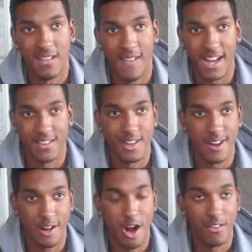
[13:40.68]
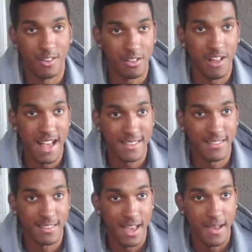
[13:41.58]
Like, is there college
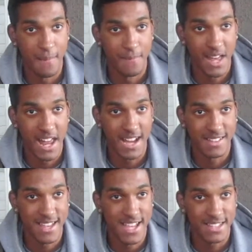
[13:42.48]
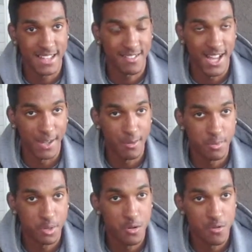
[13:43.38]
classes that I can take that's like
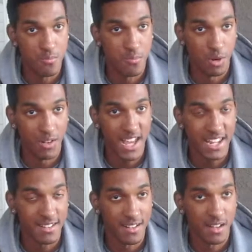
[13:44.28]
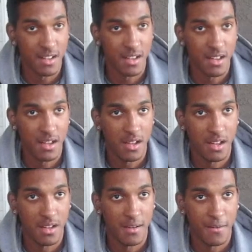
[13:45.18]
YouTube related? You
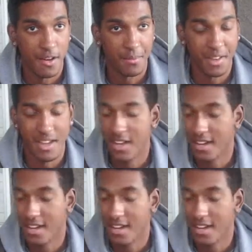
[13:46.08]
know what I'm saying?